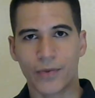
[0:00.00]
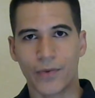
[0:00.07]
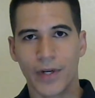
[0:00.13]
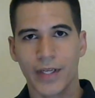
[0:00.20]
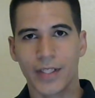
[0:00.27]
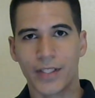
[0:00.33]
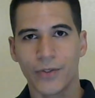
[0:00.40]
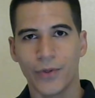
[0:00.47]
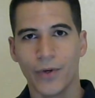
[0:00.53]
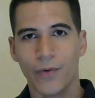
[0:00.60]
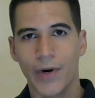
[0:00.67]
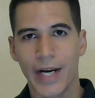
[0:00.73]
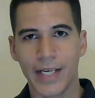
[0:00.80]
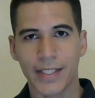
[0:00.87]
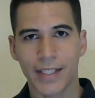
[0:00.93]
wanted to
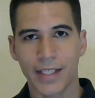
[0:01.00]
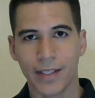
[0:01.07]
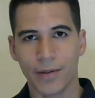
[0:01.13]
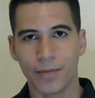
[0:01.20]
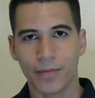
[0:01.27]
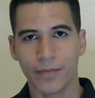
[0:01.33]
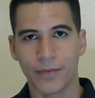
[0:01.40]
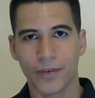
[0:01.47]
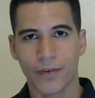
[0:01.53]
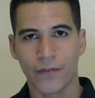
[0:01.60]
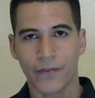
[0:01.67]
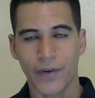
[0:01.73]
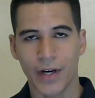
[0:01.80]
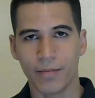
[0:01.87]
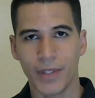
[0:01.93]
erase him
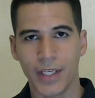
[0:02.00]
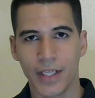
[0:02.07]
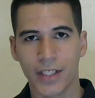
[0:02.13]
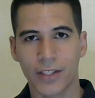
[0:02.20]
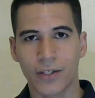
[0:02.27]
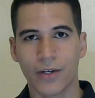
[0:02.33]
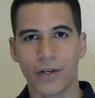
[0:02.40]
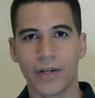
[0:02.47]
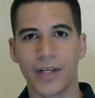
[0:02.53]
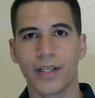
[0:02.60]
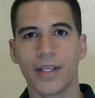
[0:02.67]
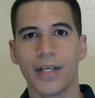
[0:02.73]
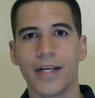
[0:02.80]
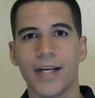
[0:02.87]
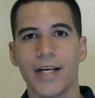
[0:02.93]
from
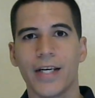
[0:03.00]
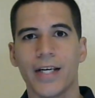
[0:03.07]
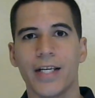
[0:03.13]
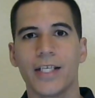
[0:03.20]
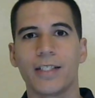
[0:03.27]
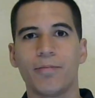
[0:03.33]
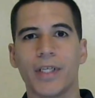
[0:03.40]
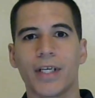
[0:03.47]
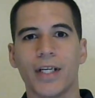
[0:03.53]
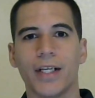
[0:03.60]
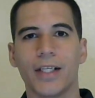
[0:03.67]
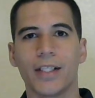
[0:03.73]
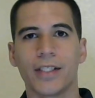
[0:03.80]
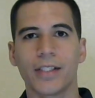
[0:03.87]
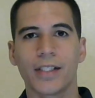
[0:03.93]
history is
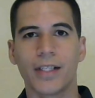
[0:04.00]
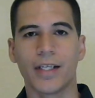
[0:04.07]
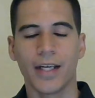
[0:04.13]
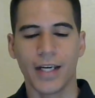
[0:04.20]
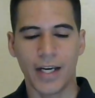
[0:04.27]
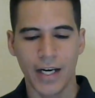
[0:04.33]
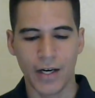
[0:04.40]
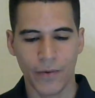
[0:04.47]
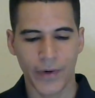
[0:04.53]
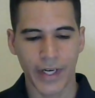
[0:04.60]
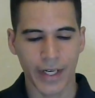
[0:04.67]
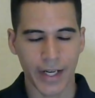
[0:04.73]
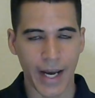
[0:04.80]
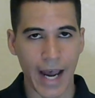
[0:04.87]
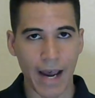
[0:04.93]
because he
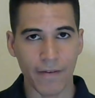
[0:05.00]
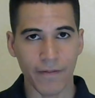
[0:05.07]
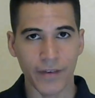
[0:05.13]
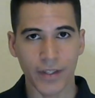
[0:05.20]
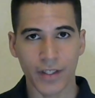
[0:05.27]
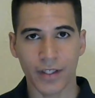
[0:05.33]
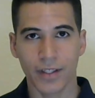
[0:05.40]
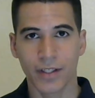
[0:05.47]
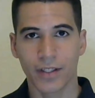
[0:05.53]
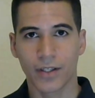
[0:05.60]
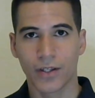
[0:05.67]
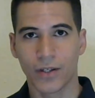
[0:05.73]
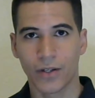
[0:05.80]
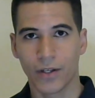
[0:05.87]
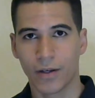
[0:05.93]
wreaked havoc
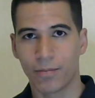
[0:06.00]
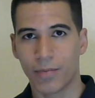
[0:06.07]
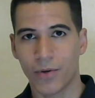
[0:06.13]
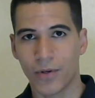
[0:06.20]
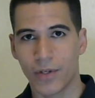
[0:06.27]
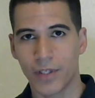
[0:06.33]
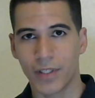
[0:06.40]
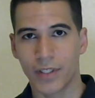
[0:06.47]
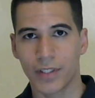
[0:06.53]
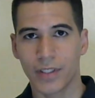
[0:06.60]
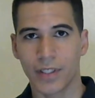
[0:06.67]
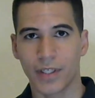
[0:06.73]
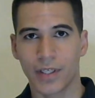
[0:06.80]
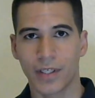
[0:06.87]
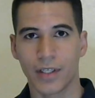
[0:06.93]

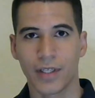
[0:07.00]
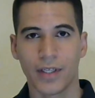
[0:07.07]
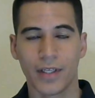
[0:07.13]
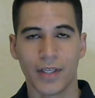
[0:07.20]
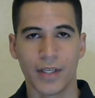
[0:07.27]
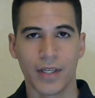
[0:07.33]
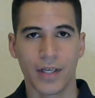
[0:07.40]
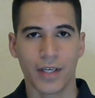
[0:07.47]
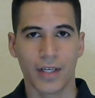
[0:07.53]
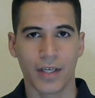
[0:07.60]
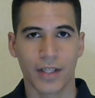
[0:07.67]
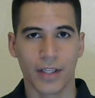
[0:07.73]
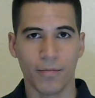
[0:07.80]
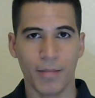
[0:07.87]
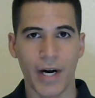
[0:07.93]
upon
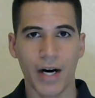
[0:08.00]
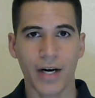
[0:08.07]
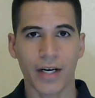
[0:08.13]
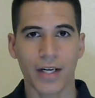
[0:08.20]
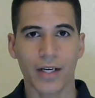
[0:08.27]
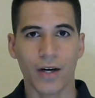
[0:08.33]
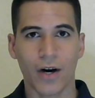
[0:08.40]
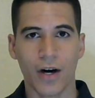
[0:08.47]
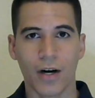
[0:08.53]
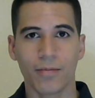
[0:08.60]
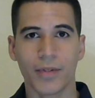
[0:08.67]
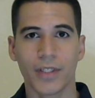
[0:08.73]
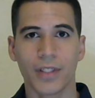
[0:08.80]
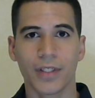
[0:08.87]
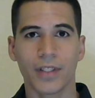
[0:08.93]
the American
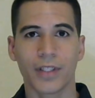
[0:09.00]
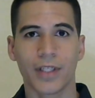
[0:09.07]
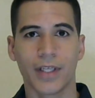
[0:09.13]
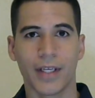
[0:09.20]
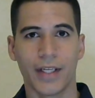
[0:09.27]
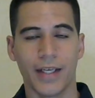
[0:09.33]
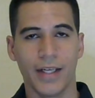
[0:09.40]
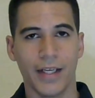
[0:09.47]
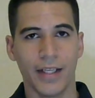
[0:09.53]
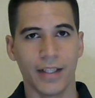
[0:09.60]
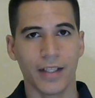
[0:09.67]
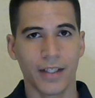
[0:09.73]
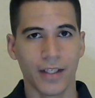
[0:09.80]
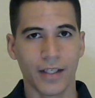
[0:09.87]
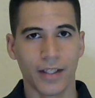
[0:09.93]
army in
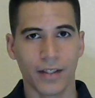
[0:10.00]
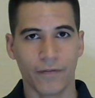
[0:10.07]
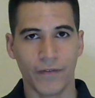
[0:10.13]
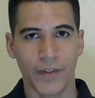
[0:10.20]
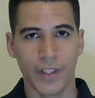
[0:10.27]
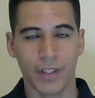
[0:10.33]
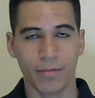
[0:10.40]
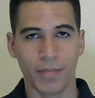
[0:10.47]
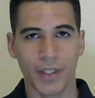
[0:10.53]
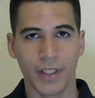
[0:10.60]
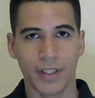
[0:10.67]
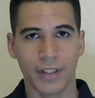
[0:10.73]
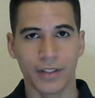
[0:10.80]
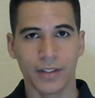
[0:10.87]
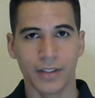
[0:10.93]
the
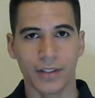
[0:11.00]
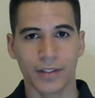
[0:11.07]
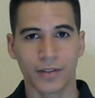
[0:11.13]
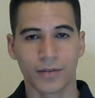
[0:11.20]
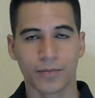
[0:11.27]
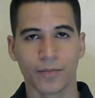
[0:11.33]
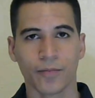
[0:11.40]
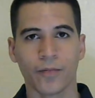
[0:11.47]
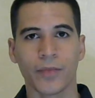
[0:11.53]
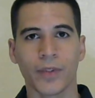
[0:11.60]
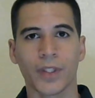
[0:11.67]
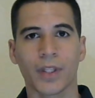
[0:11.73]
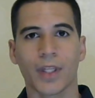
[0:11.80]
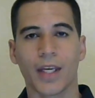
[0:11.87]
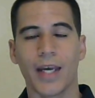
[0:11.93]
Philippines,
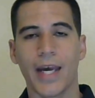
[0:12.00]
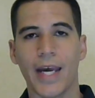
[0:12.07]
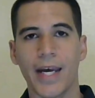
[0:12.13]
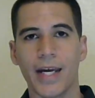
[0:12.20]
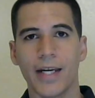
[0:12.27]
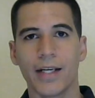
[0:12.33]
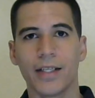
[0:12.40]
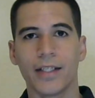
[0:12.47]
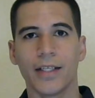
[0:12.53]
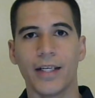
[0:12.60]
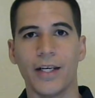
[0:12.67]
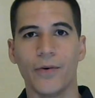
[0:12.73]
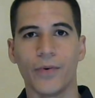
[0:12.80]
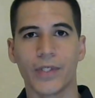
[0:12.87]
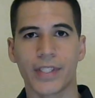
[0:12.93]
and
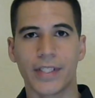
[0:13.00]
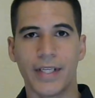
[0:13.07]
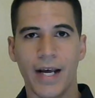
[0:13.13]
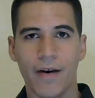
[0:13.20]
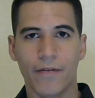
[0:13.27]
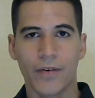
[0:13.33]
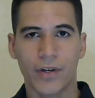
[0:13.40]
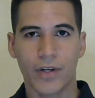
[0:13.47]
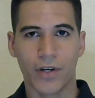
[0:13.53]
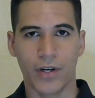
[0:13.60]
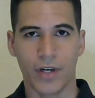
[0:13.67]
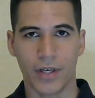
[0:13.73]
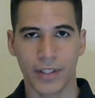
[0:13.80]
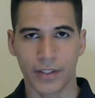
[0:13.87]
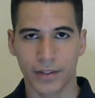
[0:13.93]
he was never
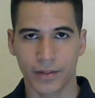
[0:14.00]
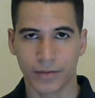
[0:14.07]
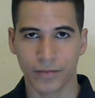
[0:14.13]
caught.